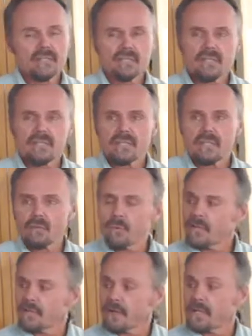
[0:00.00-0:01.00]
So this didn't
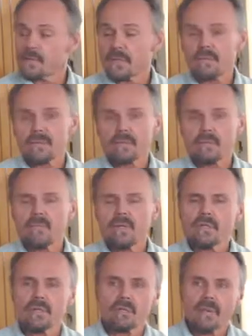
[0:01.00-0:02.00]
work for us, and we
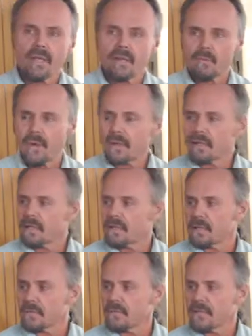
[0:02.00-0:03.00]
went to the regular market
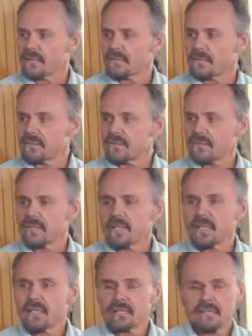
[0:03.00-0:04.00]
and appealed to,
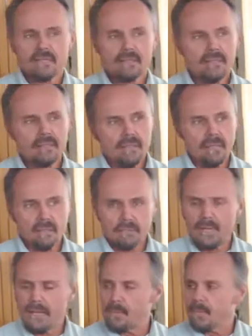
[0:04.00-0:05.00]
mom and